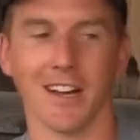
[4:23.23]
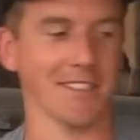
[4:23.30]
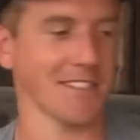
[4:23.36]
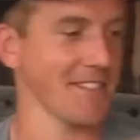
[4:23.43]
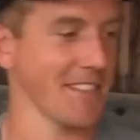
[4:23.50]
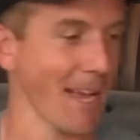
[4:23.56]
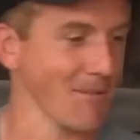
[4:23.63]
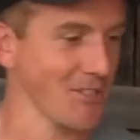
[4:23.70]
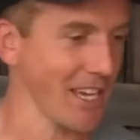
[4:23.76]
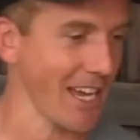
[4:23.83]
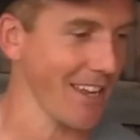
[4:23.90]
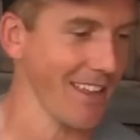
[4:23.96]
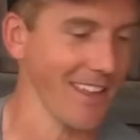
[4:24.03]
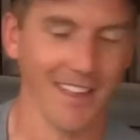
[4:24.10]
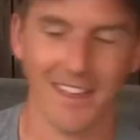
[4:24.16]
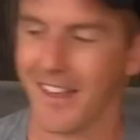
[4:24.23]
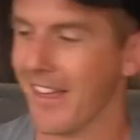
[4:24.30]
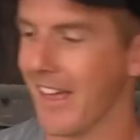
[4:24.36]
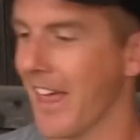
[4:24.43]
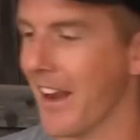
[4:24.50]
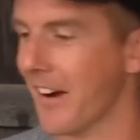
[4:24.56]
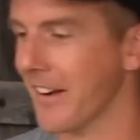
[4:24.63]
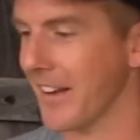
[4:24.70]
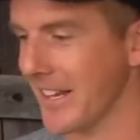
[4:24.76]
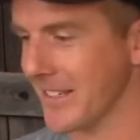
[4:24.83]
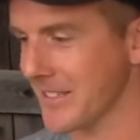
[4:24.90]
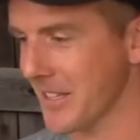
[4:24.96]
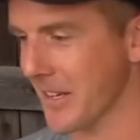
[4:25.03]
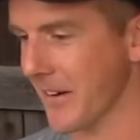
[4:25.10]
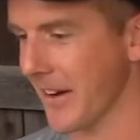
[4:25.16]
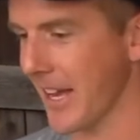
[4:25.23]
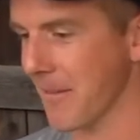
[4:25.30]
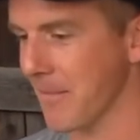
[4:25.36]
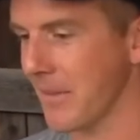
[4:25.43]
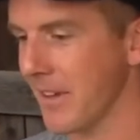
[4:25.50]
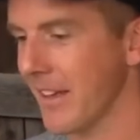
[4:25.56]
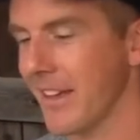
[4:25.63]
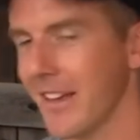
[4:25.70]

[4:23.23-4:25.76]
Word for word: on Snapchat and on Instagram.